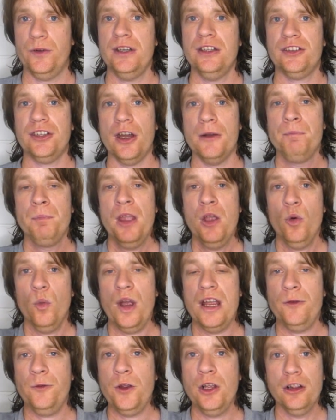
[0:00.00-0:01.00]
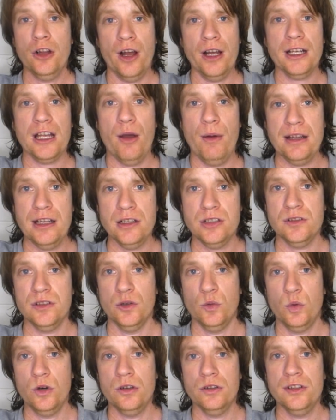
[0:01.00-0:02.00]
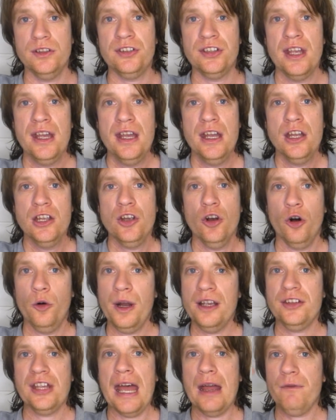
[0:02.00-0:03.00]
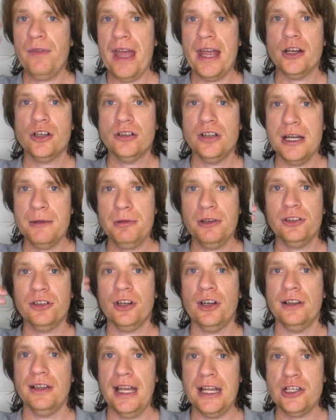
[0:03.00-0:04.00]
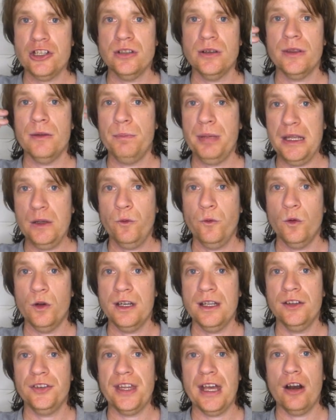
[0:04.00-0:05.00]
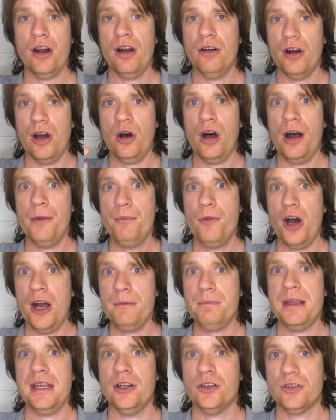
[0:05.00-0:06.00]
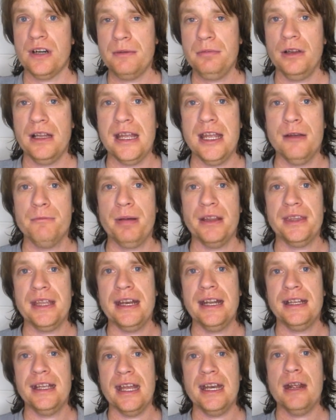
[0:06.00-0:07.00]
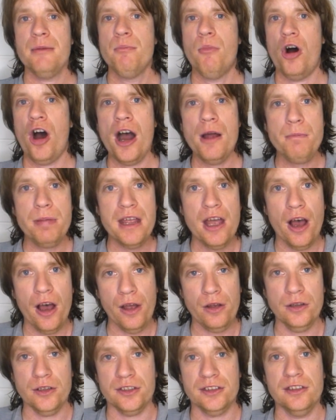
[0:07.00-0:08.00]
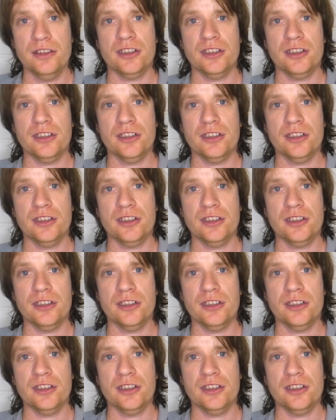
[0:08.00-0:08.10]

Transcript: And so if you like going into the woods, you always have that creepy sort of legend of the Bigfoot, is that, all right, I might be in trouble here, but then again, it might be a hoax.